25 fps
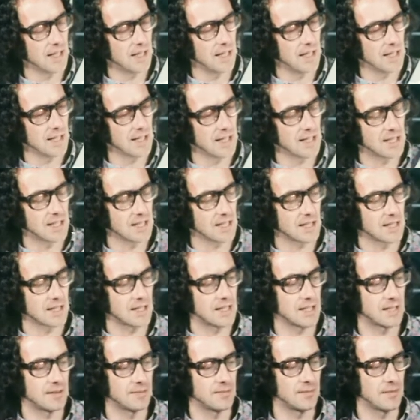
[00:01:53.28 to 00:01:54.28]
it's just that
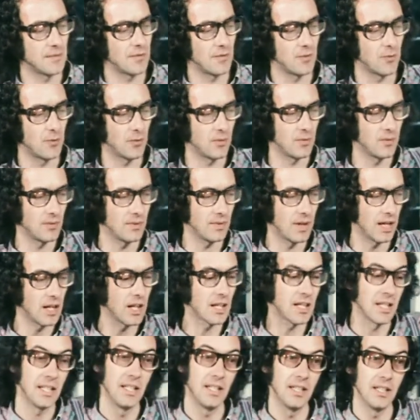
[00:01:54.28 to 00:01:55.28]
I
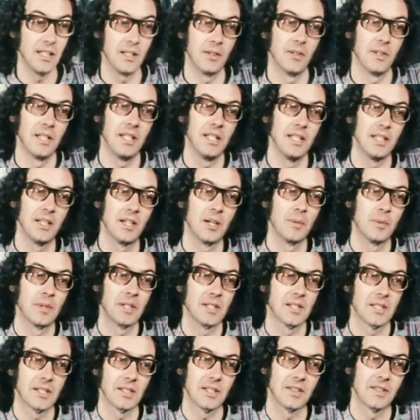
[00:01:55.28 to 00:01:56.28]
like E.
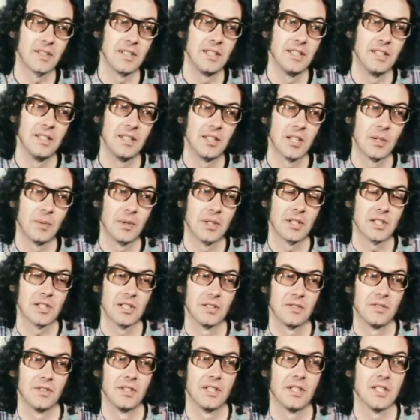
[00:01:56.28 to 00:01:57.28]
Cummings, a lot of E. Cummings stuff,
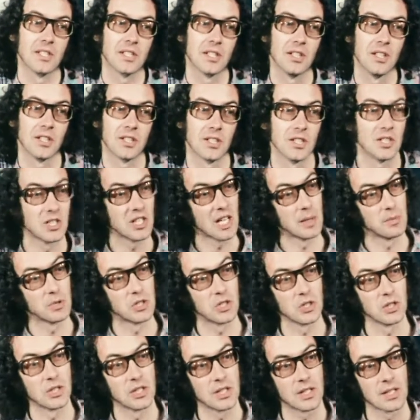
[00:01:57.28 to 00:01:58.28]
we did this a lot, and James
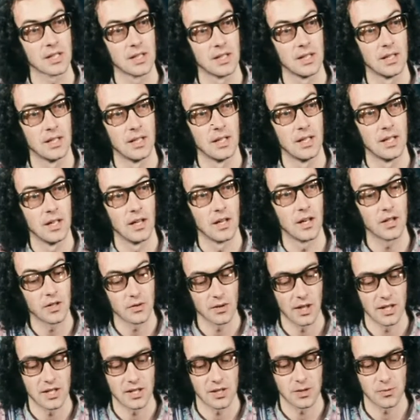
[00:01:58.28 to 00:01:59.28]
Joyce. A lot of
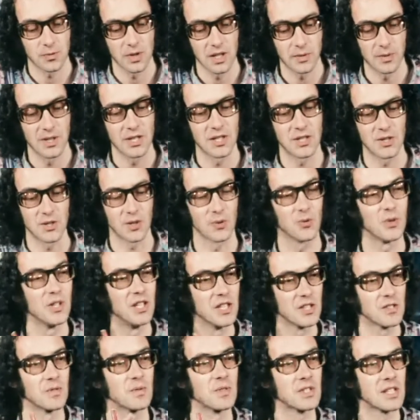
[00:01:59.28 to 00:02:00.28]
writers really went into the
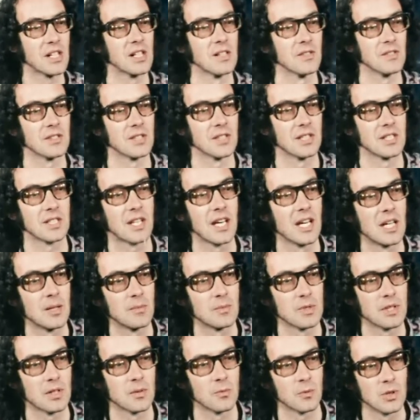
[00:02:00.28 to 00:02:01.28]
words themselves as
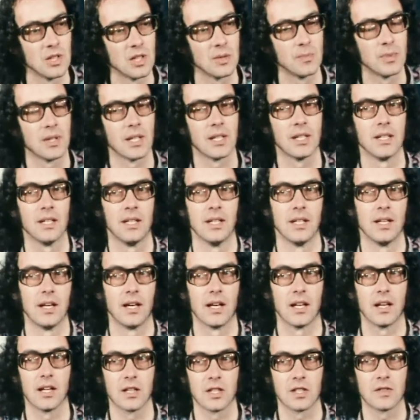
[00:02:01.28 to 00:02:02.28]
games and wordplay.
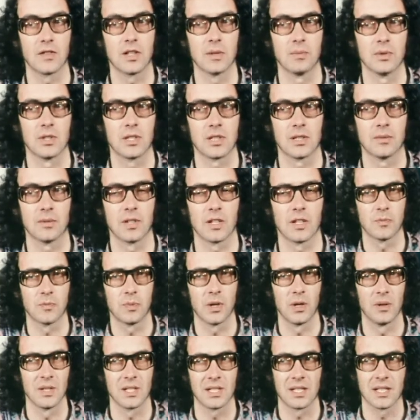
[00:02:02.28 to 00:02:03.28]
I like this very much. A
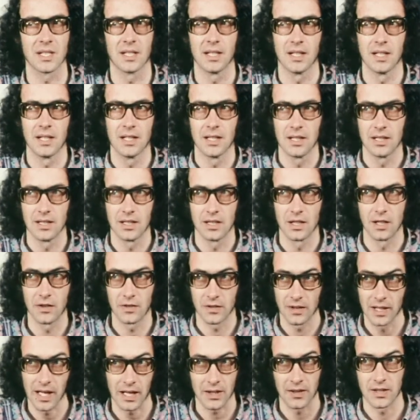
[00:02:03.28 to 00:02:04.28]
poets
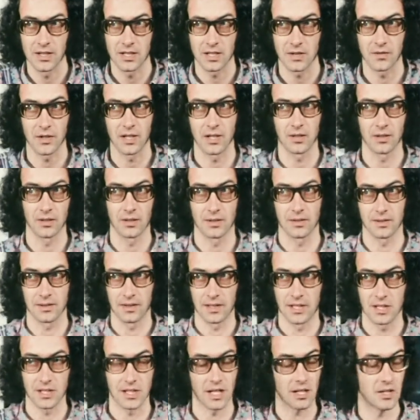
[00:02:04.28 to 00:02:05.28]
often lack this. They're very good
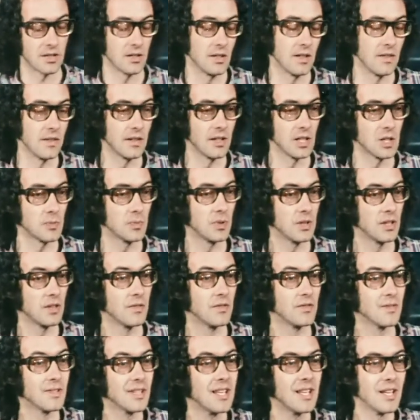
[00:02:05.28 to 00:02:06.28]
intellectually and everything else, but they
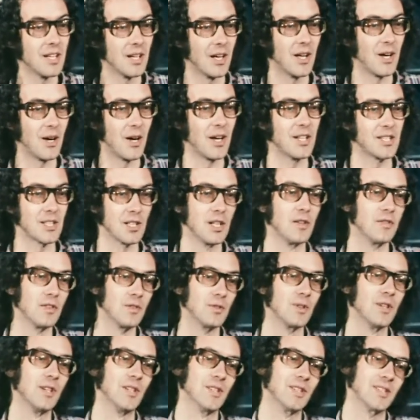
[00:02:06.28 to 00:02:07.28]
often, it's a love of
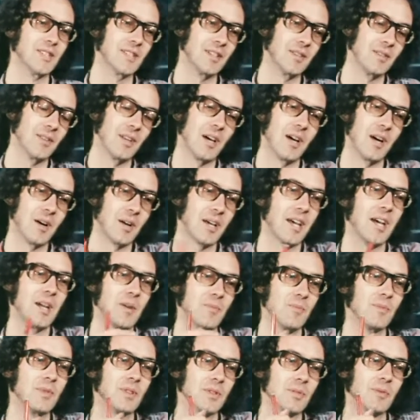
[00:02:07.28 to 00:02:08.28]
words and like a
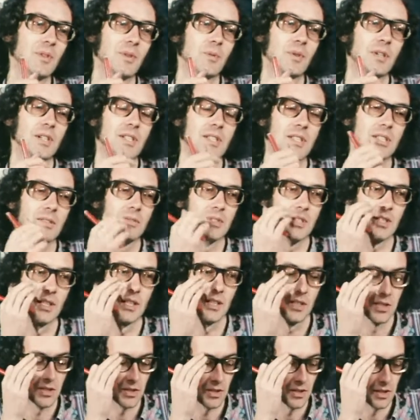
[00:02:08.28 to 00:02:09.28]
game with words, which I
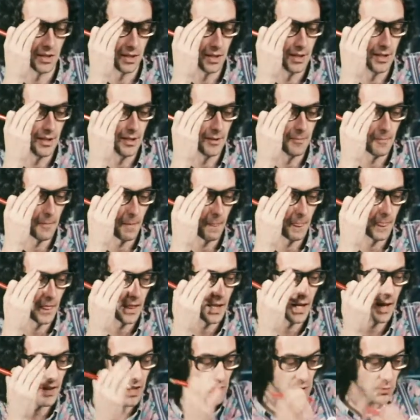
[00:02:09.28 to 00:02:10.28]
enjoy.
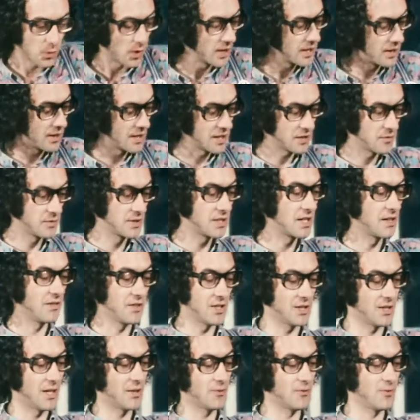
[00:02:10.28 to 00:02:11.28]
And that's what, you know, that's myself, I
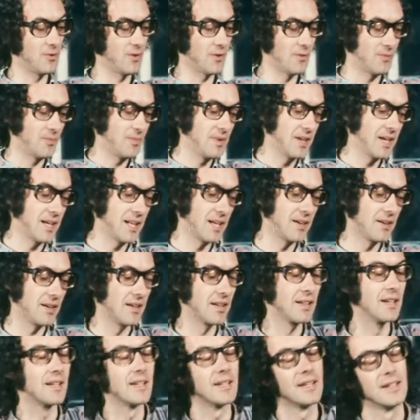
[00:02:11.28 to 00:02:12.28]
just like playing it out like
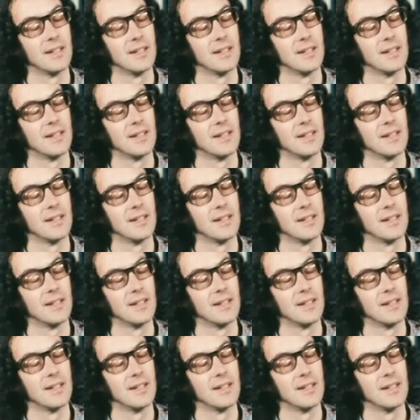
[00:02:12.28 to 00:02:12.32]
that.